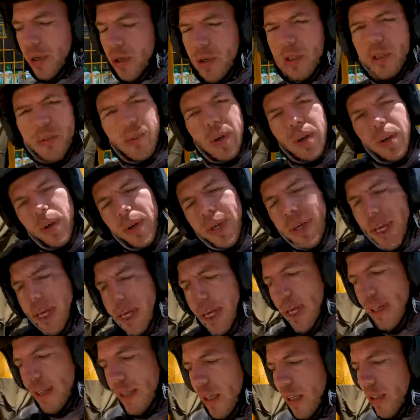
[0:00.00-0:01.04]
because when you
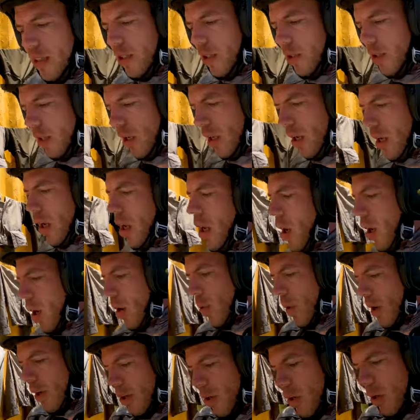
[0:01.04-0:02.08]
gain altitude, when